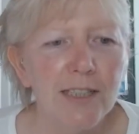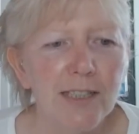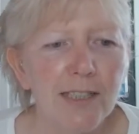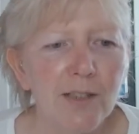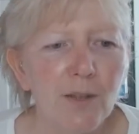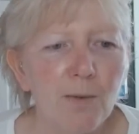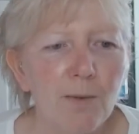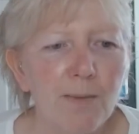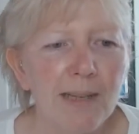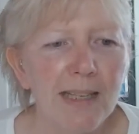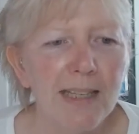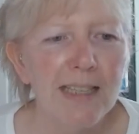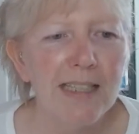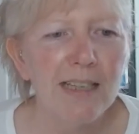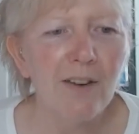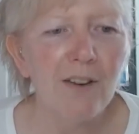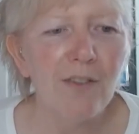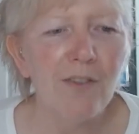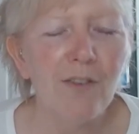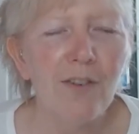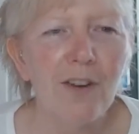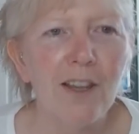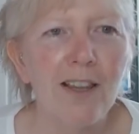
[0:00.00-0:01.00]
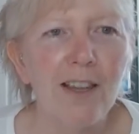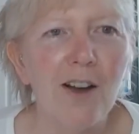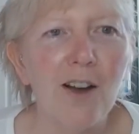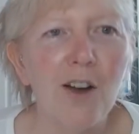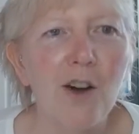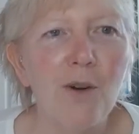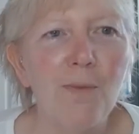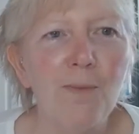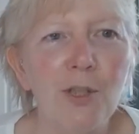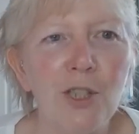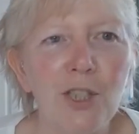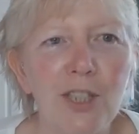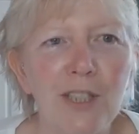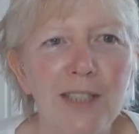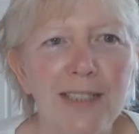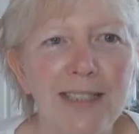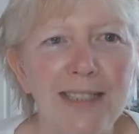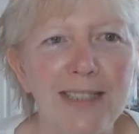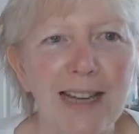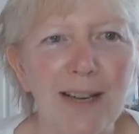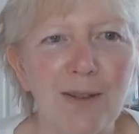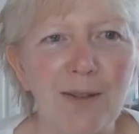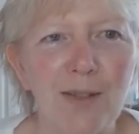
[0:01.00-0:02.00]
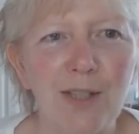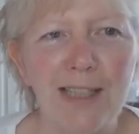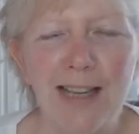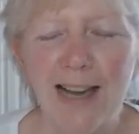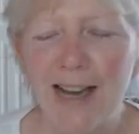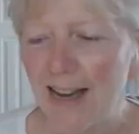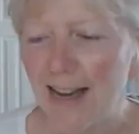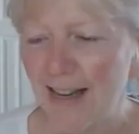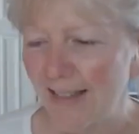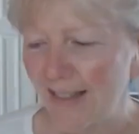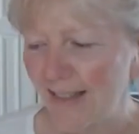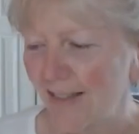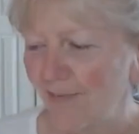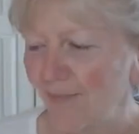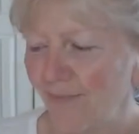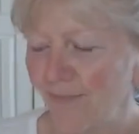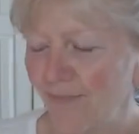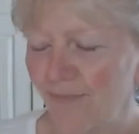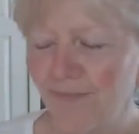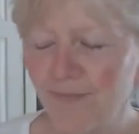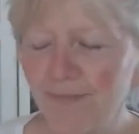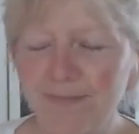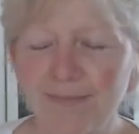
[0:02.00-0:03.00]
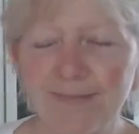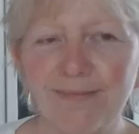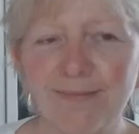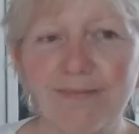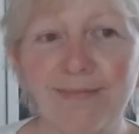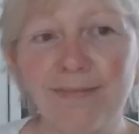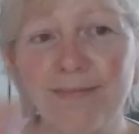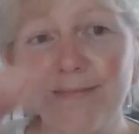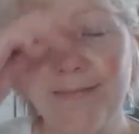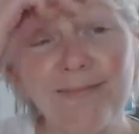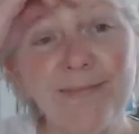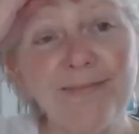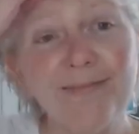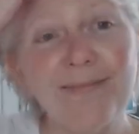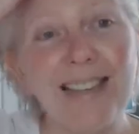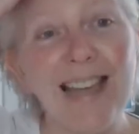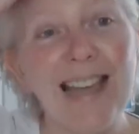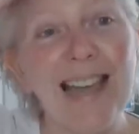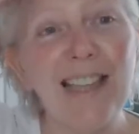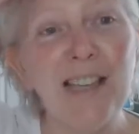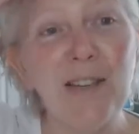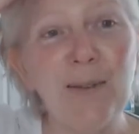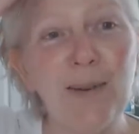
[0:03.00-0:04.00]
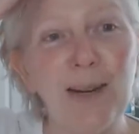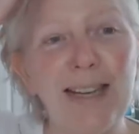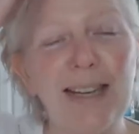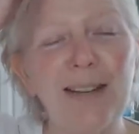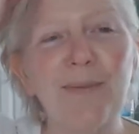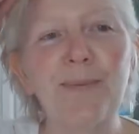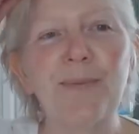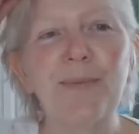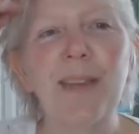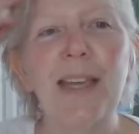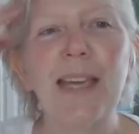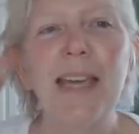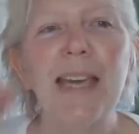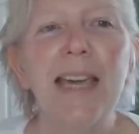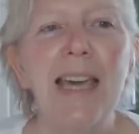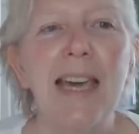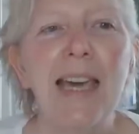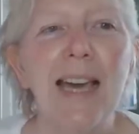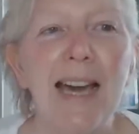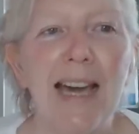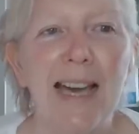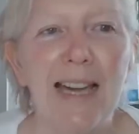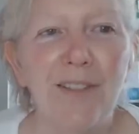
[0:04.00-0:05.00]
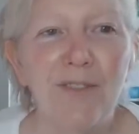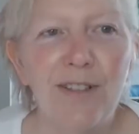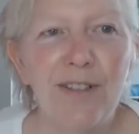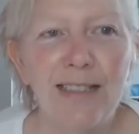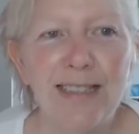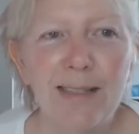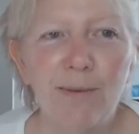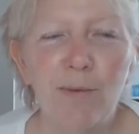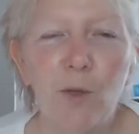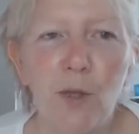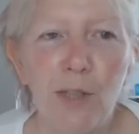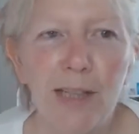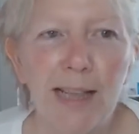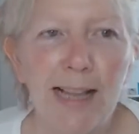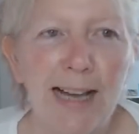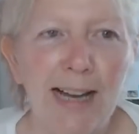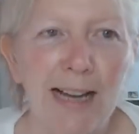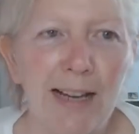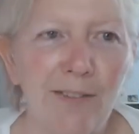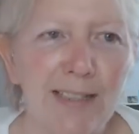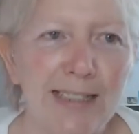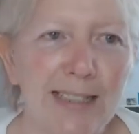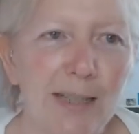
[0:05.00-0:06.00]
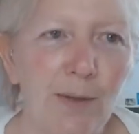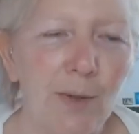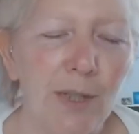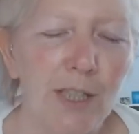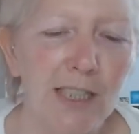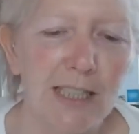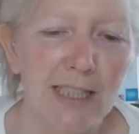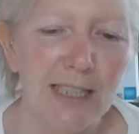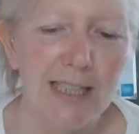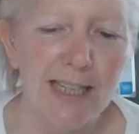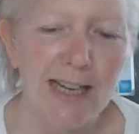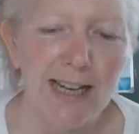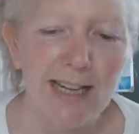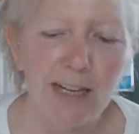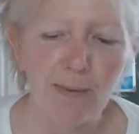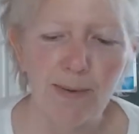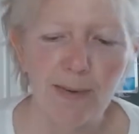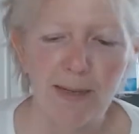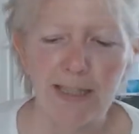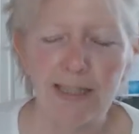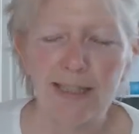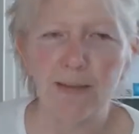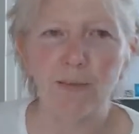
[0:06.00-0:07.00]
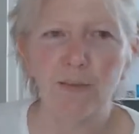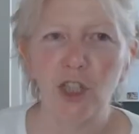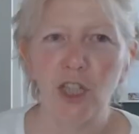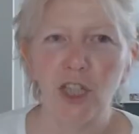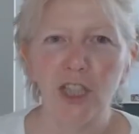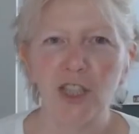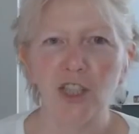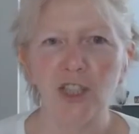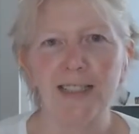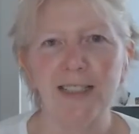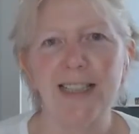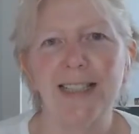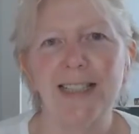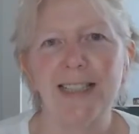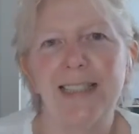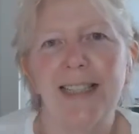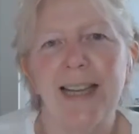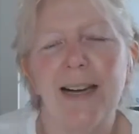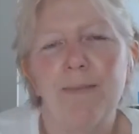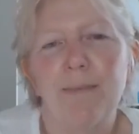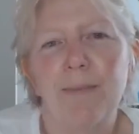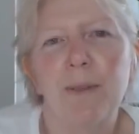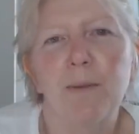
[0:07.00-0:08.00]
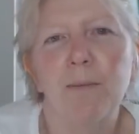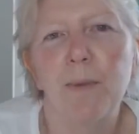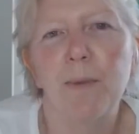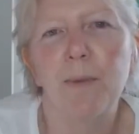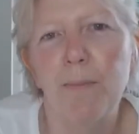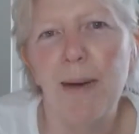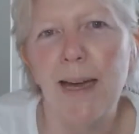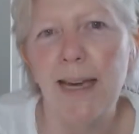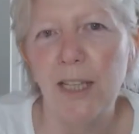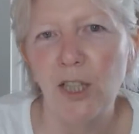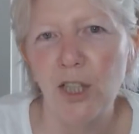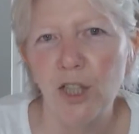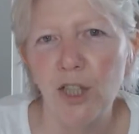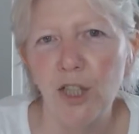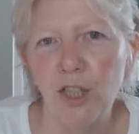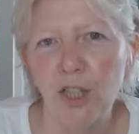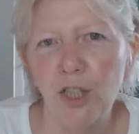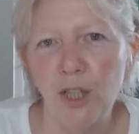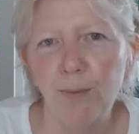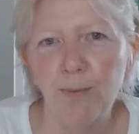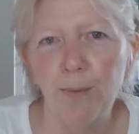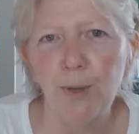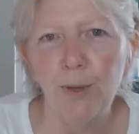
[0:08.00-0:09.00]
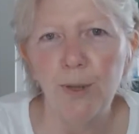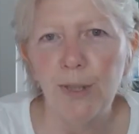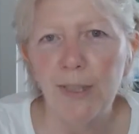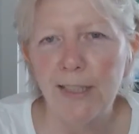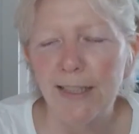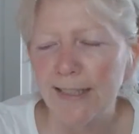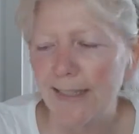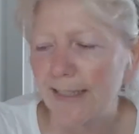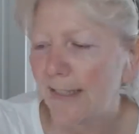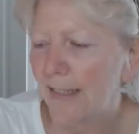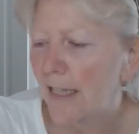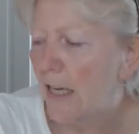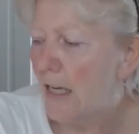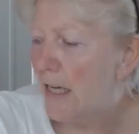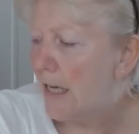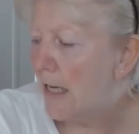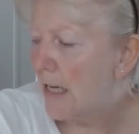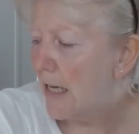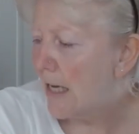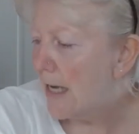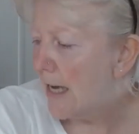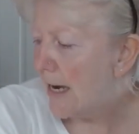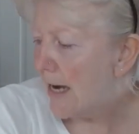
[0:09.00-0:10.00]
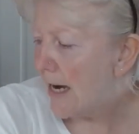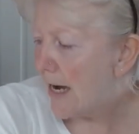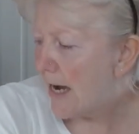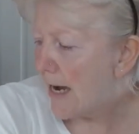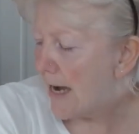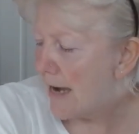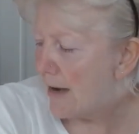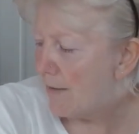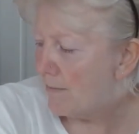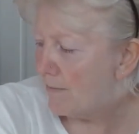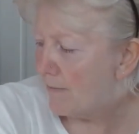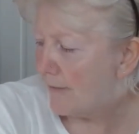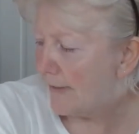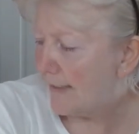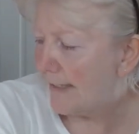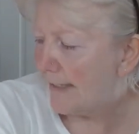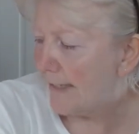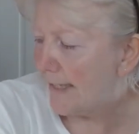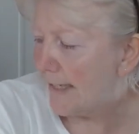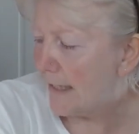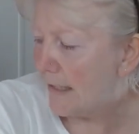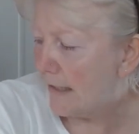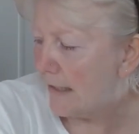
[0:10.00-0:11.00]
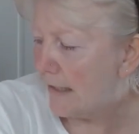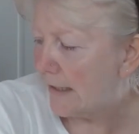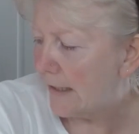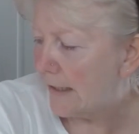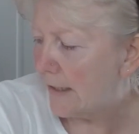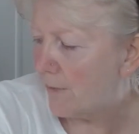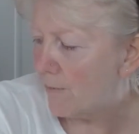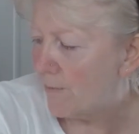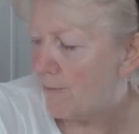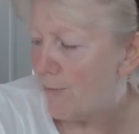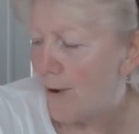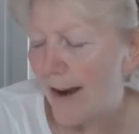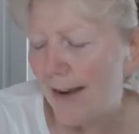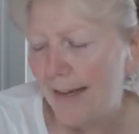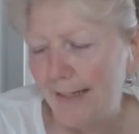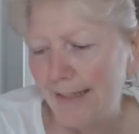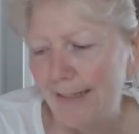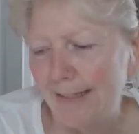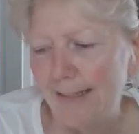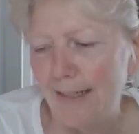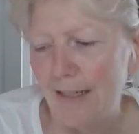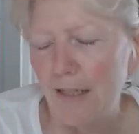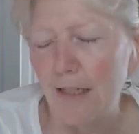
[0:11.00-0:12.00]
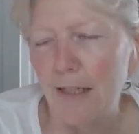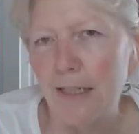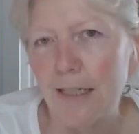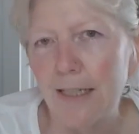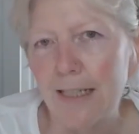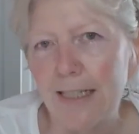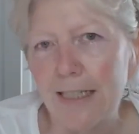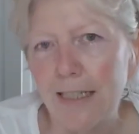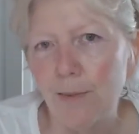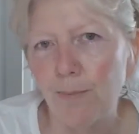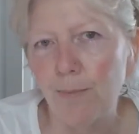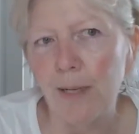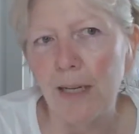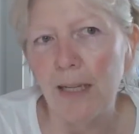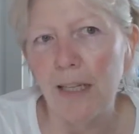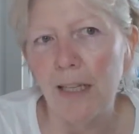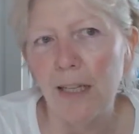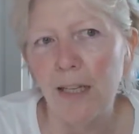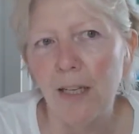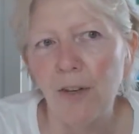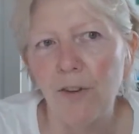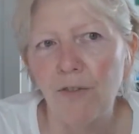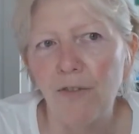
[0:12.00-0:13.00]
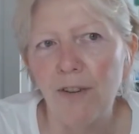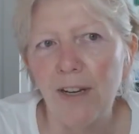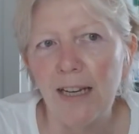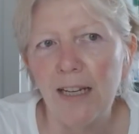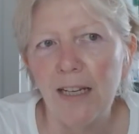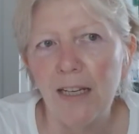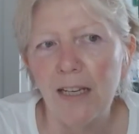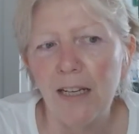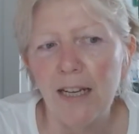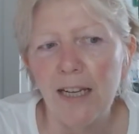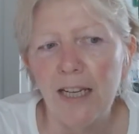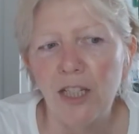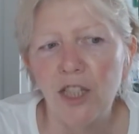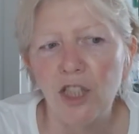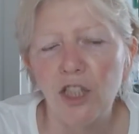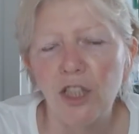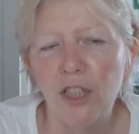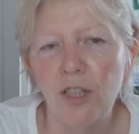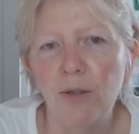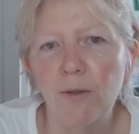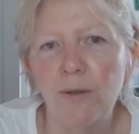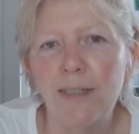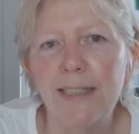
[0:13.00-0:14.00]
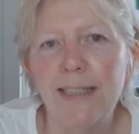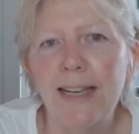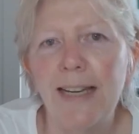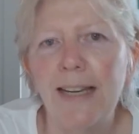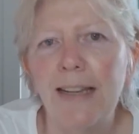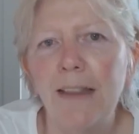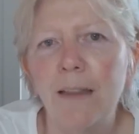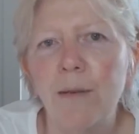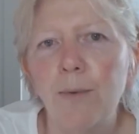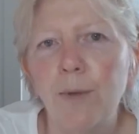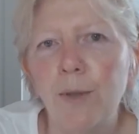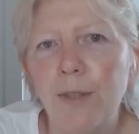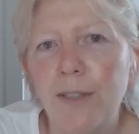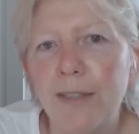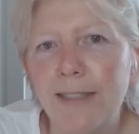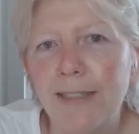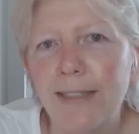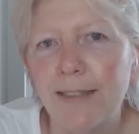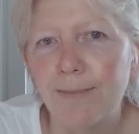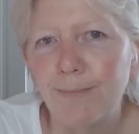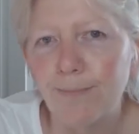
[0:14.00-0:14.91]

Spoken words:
so many different options now to add. Anyway, the reason I'm going live is I wanted to tell you about some changes that's happening with the Pet Gundog books. Since Brexit, it's been a real issue selling the books.